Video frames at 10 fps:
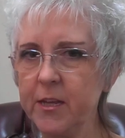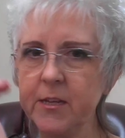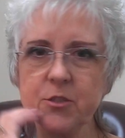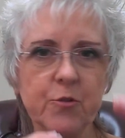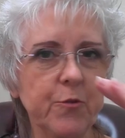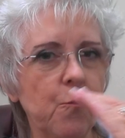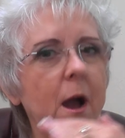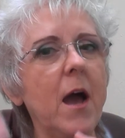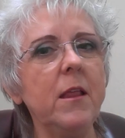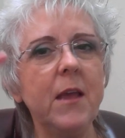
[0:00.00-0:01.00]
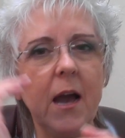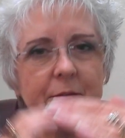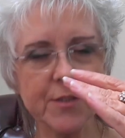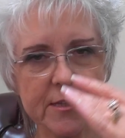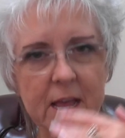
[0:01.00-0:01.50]
He is doing one
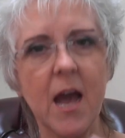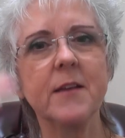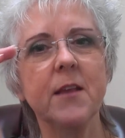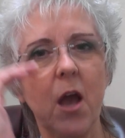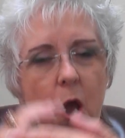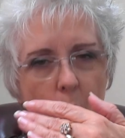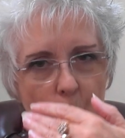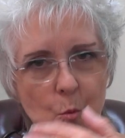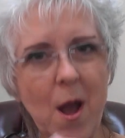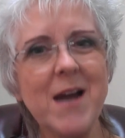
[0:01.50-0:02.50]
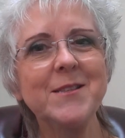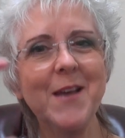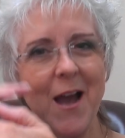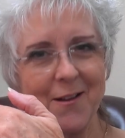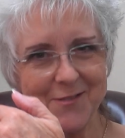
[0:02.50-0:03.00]
after another,
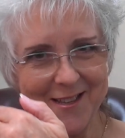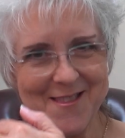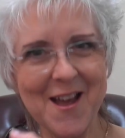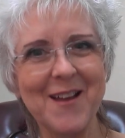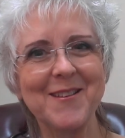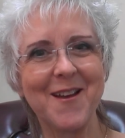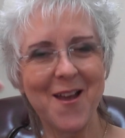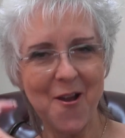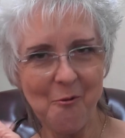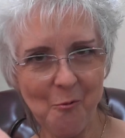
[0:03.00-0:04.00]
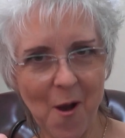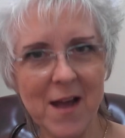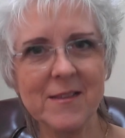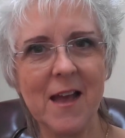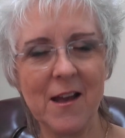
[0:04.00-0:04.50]
one after another,
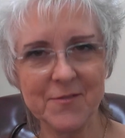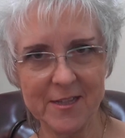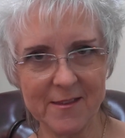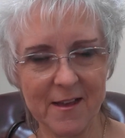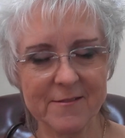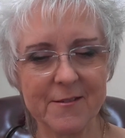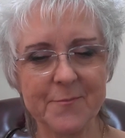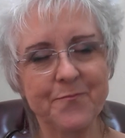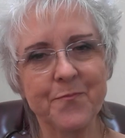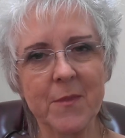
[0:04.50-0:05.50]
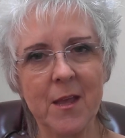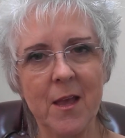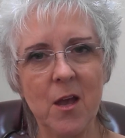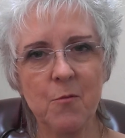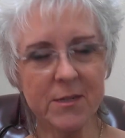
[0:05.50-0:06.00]
one after another.
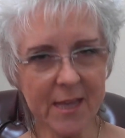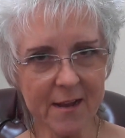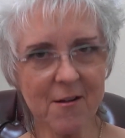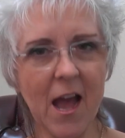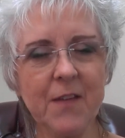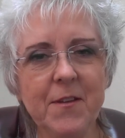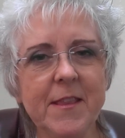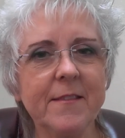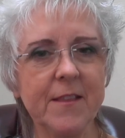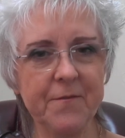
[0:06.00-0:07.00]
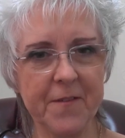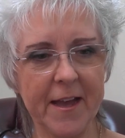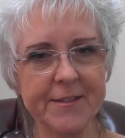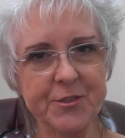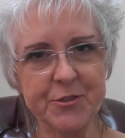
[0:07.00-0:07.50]
When they arriving at the
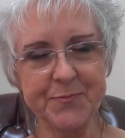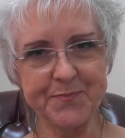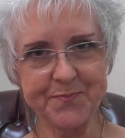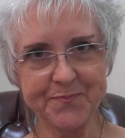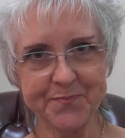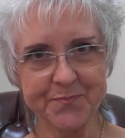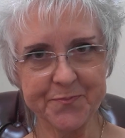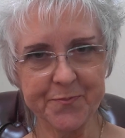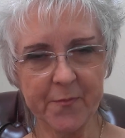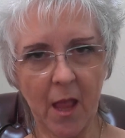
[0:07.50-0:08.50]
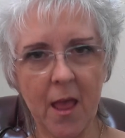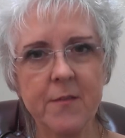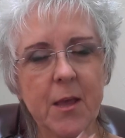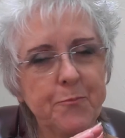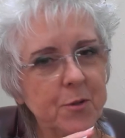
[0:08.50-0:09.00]
vet,
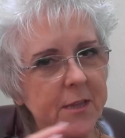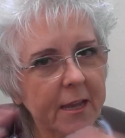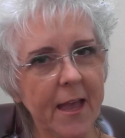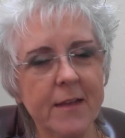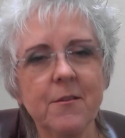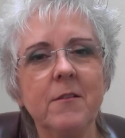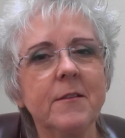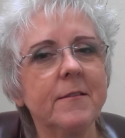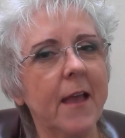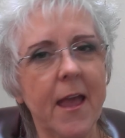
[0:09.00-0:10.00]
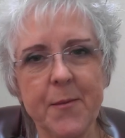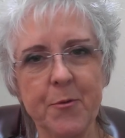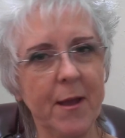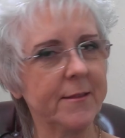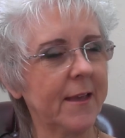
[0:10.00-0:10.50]
they put the cat on the
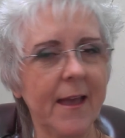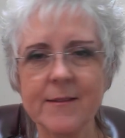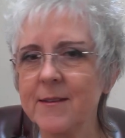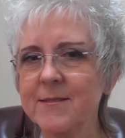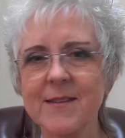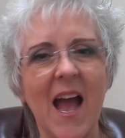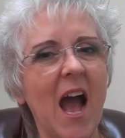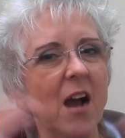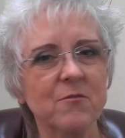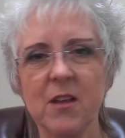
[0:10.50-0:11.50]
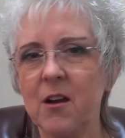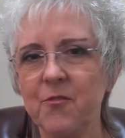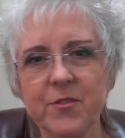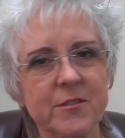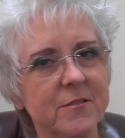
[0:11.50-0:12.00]
table and cat is out
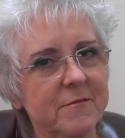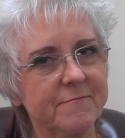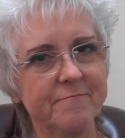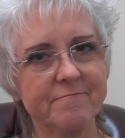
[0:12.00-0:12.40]
of it.